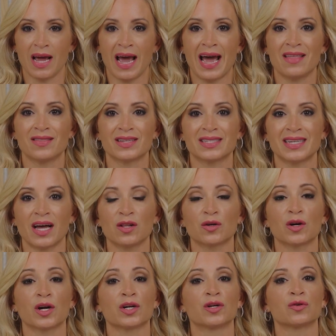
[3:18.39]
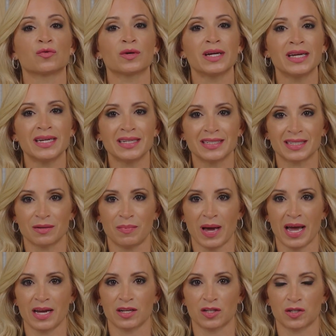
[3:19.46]
and the seller agreeing to
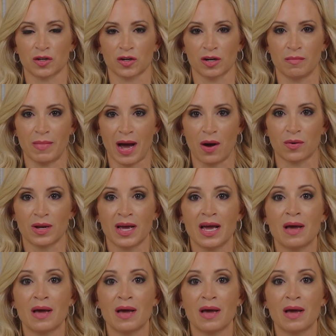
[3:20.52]
pay a certain amount